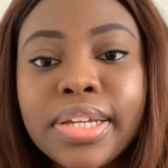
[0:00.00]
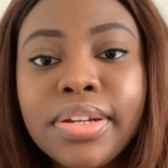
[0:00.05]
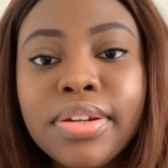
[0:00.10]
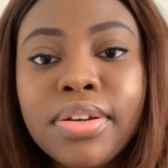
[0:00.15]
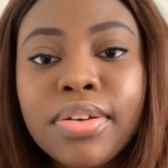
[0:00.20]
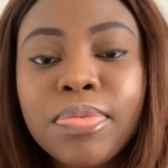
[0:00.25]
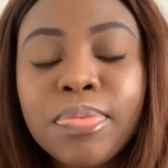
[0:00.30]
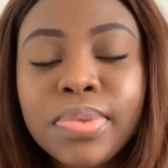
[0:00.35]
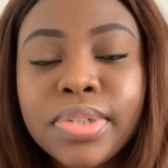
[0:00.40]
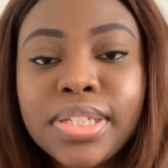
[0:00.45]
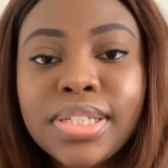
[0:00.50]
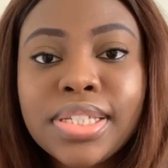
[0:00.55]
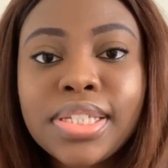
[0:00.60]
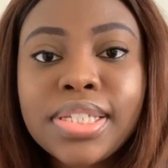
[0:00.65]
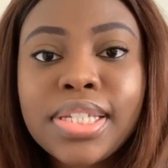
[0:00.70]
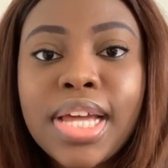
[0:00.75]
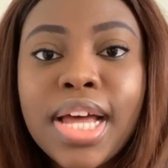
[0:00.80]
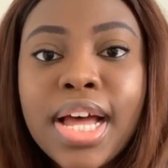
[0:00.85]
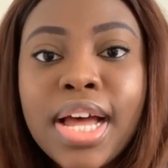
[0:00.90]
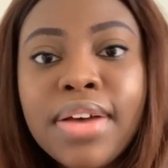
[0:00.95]
lot of
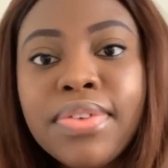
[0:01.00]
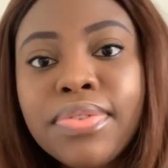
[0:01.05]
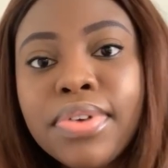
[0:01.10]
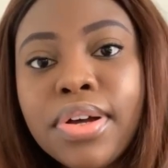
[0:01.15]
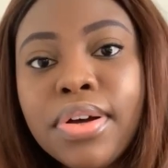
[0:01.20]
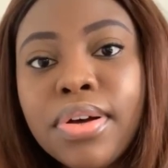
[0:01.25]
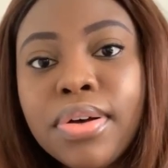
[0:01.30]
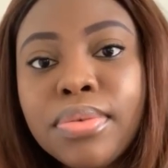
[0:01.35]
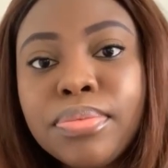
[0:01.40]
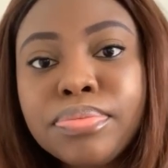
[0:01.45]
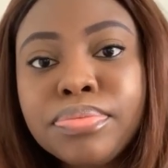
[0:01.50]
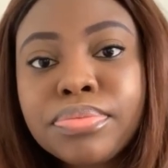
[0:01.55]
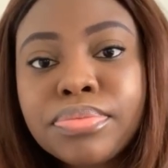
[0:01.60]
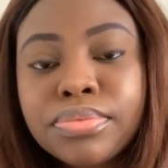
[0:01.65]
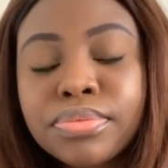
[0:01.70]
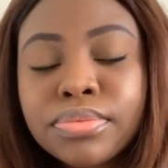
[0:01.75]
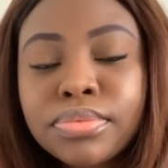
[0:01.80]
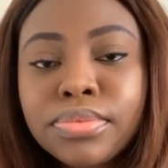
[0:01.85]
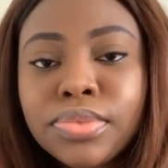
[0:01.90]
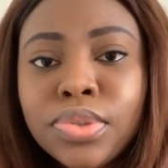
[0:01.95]
places have
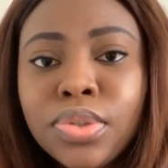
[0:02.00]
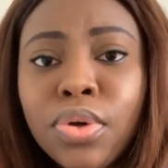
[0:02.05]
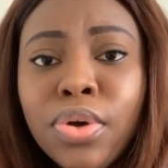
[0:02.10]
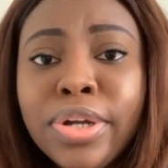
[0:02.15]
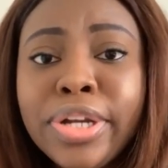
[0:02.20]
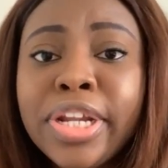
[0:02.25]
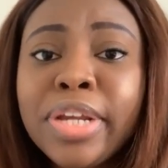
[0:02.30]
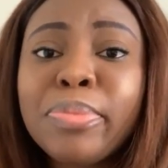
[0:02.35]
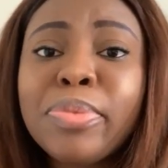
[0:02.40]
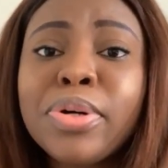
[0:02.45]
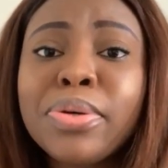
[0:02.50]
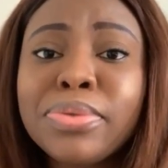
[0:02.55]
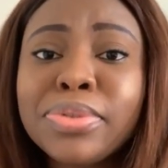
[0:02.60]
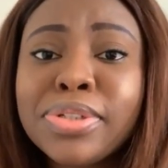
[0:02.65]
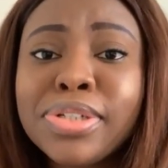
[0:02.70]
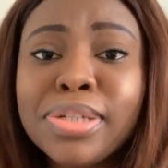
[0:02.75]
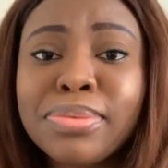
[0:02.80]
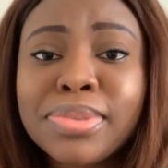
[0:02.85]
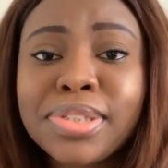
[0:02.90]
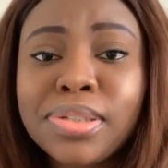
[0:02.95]
or neighborhood,
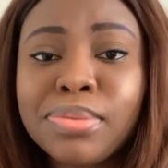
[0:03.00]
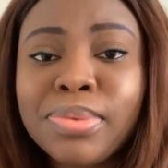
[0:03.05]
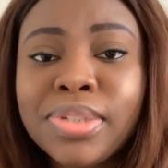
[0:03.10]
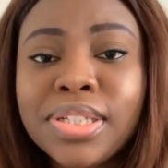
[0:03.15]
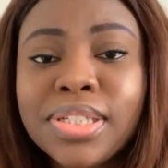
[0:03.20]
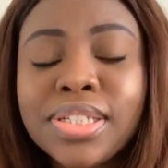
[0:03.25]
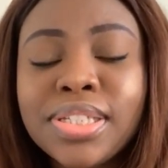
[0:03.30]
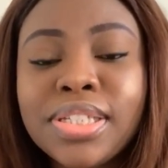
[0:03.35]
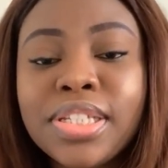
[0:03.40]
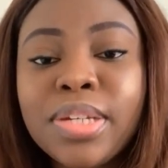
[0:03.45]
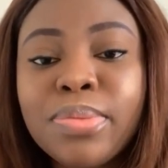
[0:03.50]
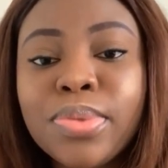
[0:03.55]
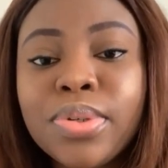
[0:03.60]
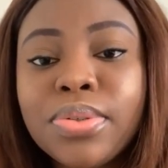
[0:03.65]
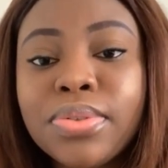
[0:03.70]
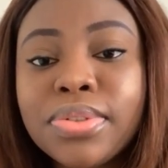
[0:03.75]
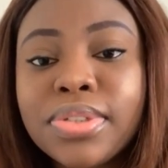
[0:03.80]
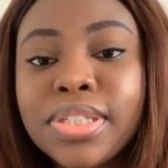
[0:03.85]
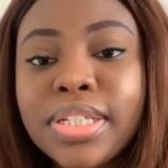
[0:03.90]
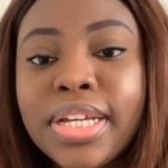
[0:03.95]
don't let me say places,
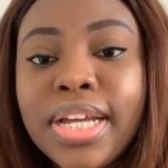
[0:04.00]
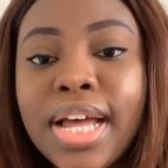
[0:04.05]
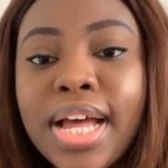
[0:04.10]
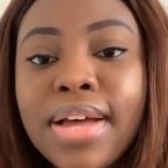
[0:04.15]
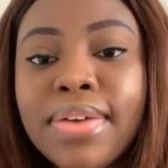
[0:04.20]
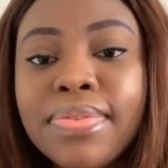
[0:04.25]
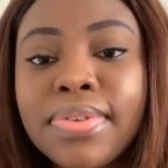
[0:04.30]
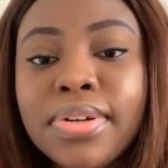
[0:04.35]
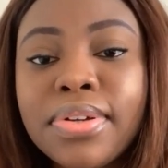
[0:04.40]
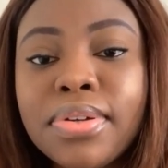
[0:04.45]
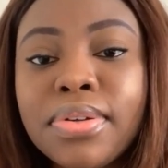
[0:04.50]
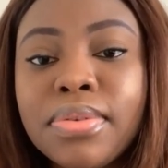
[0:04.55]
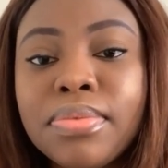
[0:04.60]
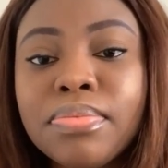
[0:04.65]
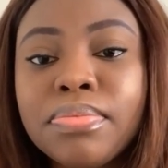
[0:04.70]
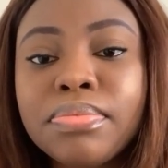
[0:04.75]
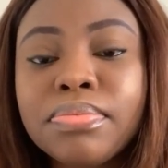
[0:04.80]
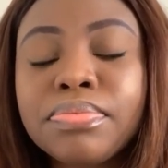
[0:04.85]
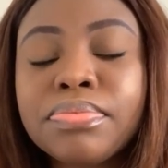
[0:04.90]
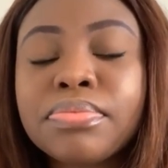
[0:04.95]
neighborhoods, they have
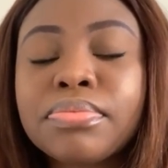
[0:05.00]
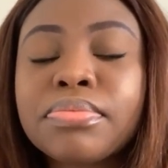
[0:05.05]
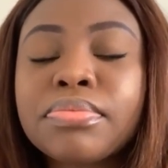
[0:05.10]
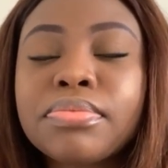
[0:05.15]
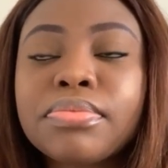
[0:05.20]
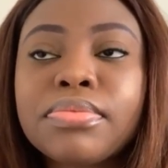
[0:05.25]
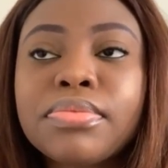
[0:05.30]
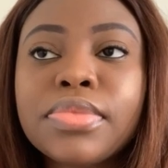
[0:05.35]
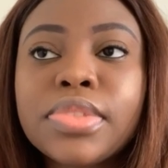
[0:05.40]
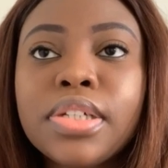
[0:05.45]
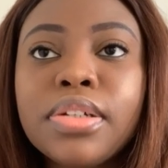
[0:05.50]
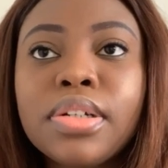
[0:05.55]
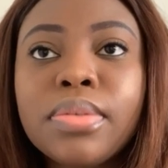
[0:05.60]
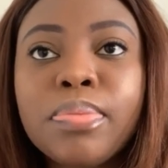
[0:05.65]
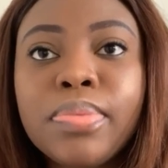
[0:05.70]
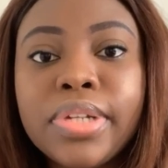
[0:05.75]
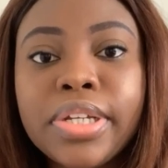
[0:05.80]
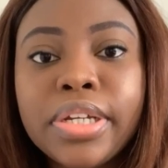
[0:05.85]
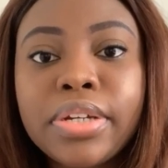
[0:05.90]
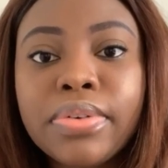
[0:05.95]

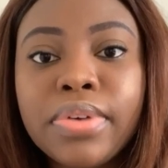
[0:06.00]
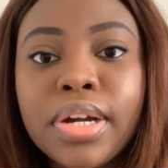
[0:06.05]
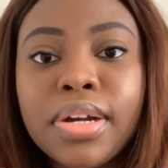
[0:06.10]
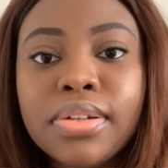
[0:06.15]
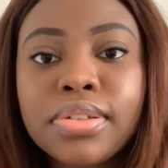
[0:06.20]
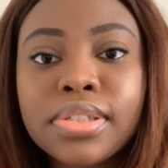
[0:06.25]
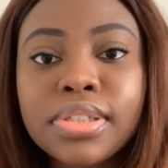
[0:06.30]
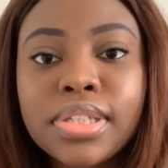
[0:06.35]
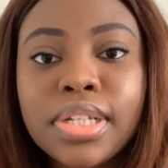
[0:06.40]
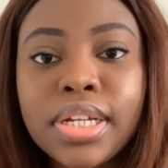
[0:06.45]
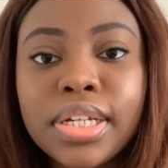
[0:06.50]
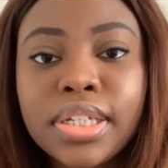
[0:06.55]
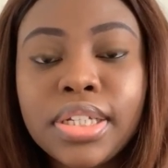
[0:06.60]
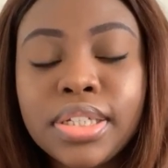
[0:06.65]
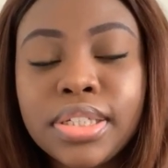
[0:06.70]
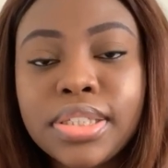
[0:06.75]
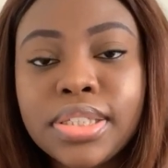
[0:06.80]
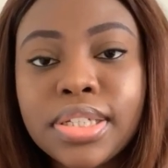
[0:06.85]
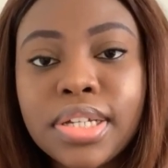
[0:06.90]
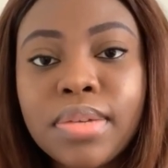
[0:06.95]
playgrounds that
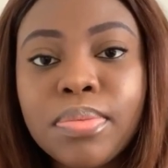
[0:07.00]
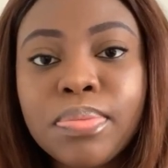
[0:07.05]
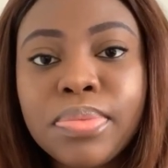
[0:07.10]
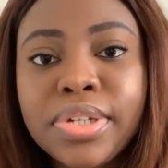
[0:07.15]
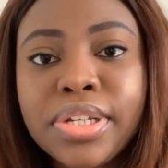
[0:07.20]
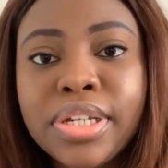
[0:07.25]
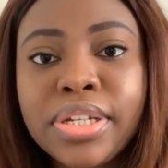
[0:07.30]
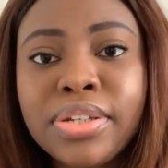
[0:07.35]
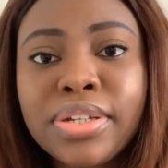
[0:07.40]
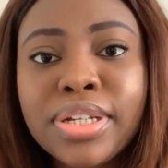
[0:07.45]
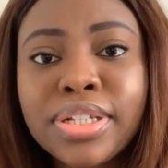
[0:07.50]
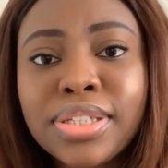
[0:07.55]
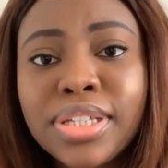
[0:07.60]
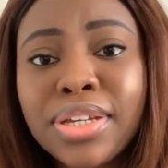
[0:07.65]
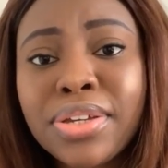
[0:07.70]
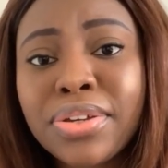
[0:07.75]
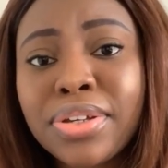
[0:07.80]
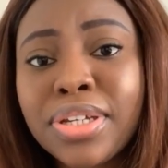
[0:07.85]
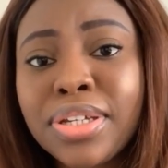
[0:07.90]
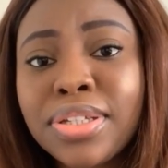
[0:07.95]
kids can play. You can
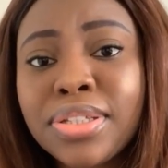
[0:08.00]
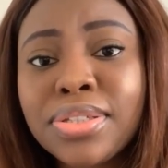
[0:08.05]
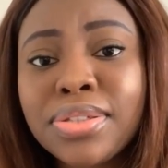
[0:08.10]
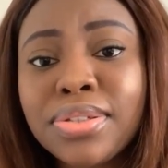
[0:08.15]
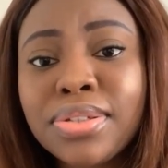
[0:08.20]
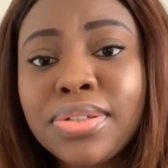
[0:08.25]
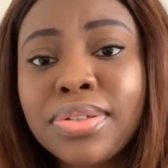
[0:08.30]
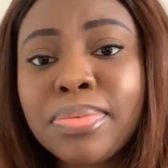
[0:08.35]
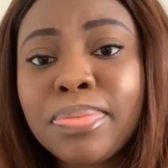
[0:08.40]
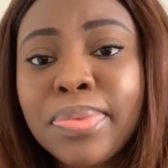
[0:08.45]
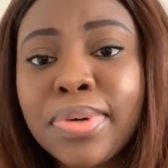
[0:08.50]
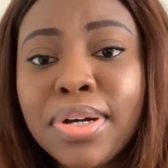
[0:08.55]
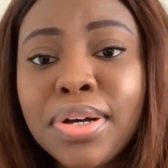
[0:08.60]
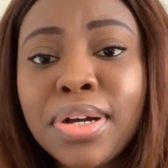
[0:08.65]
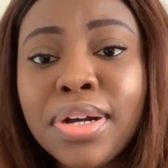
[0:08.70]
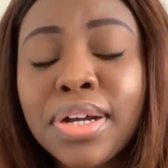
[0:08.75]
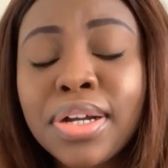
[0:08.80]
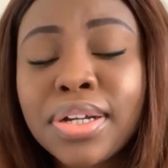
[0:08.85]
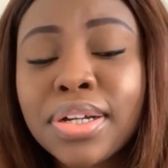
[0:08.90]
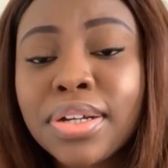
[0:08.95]
take your kids to the
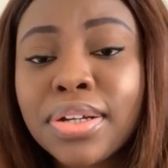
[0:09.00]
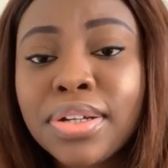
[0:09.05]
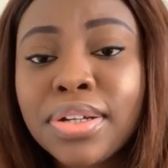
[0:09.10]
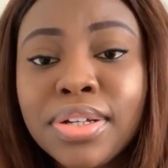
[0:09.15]
park.